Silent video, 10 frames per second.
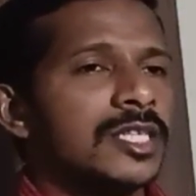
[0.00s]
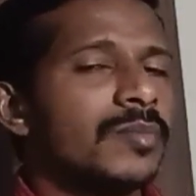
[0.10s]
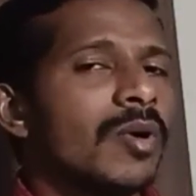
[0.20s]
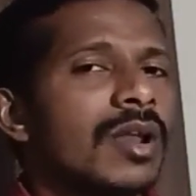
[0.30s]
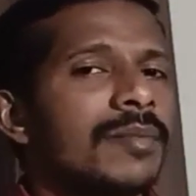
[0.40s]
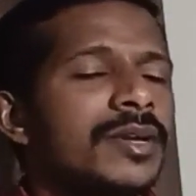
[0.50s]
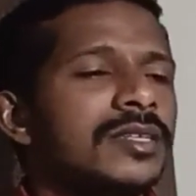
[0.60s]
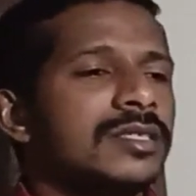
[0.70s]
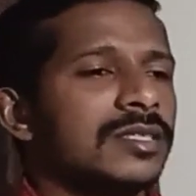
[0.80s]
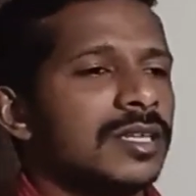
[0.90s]
Small
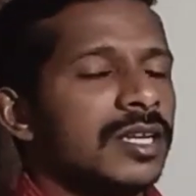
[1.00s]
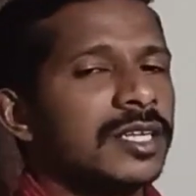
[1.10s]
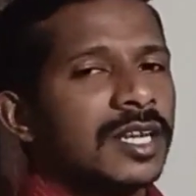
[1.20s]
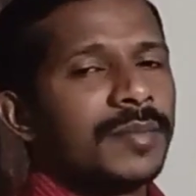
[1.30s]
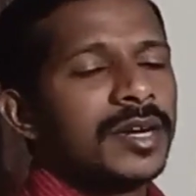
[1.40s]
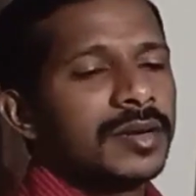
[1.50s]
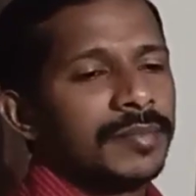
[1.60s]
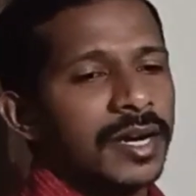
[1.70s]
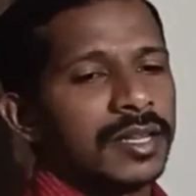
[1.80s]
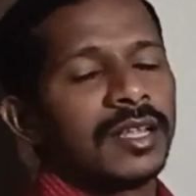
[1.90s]
means little
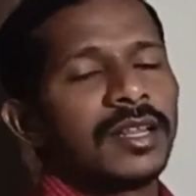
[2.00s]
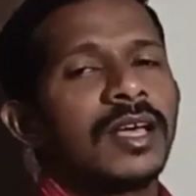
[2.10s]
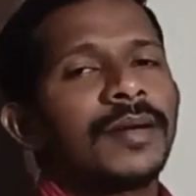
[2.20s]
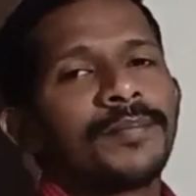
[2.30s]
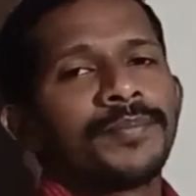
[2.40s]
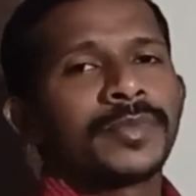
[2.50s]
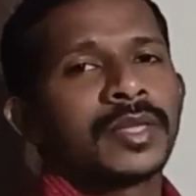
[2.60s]
bit better than the